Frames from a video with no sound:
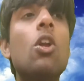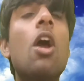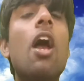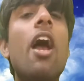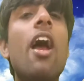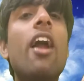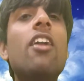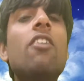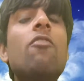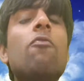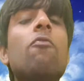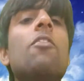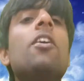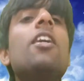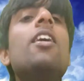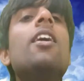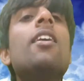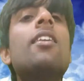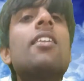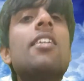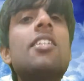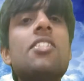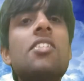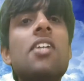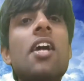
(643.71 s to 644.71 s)
and we
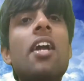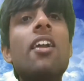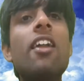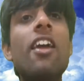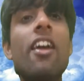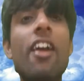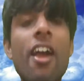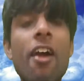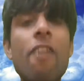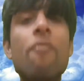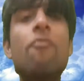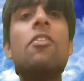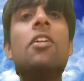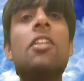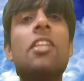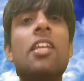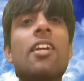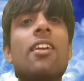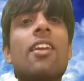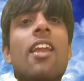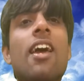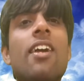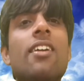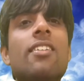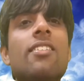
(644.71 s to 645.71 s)
understand everything
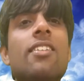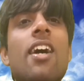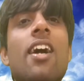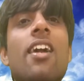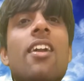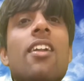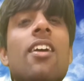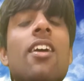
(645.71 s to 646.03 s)
like that.